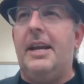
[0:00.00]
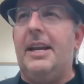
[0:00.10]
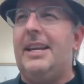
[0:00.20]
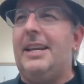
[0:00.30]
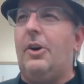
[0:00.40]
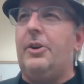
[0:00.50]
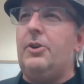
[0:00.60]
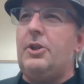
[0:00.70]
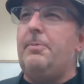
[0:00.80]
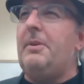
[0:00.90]
and it, you know it
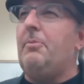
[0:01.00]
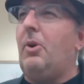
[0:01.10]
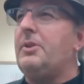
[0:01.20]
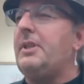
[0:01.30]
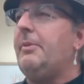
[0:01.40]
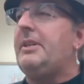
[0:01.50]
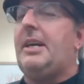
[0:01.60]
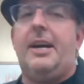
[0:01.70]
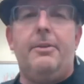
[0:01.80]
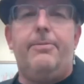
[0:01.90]
used to be mostly
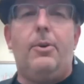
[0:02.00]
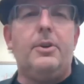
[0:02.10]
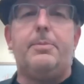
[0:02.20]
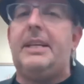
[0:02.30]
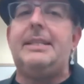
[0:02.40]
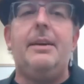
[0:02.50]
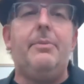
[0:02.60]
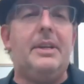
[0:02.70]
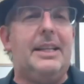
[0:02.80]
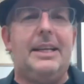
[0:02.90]
retired folks but that's not
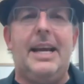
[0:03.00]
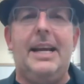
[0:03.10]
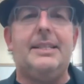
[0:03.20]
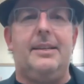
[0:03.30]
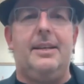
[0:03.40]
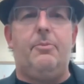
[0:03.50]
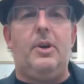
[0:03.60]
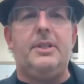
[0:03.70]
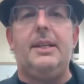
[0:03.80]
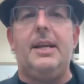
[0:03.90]
really the case
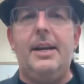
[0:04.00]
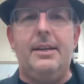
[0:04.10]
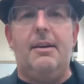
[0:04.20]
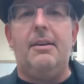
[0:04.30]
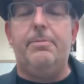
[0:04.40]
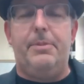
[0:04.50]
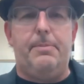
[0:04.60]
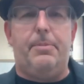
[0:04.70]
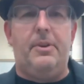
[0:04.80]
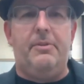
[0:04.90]
anymore it's a lot of young
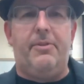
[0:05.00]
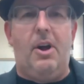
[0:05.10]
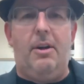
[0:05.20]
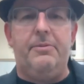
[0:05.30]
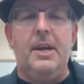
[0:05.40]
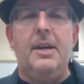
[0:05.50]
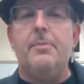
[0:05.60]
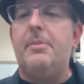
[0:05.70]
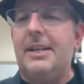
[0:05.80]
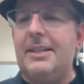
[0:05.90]
people involved
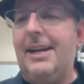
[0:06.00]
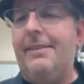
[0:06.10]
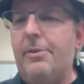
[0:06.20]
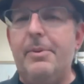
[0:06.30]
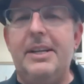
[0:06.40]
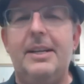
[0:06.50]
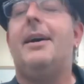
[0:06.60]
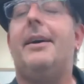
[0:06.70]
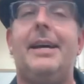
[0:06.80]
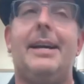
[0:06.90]
because everybody
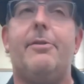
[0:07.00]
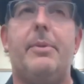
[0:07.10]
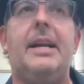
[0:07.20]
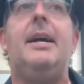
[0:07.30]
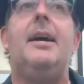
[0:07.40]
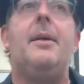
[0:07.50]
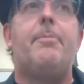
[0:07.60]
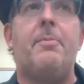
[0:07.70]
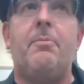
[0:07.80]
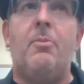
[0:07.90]
not everybody
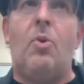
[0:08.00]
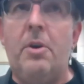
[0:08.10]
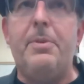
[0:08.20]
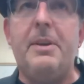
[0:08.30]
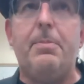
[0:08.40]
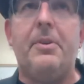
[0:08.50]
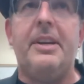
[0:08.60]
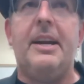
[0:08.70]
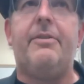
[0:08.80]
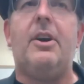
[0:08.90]
but more people
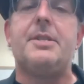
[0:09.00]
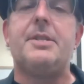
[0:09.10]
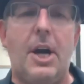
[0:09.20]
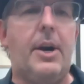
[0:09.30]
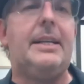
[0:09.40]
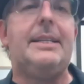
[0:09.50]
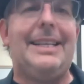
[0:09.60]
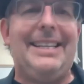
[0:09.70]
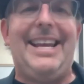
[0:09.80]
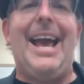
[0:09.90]
than ever are starting
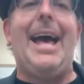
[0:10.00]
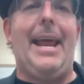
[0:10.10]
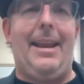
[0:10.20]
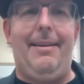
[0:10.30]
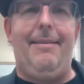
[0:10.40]
to get it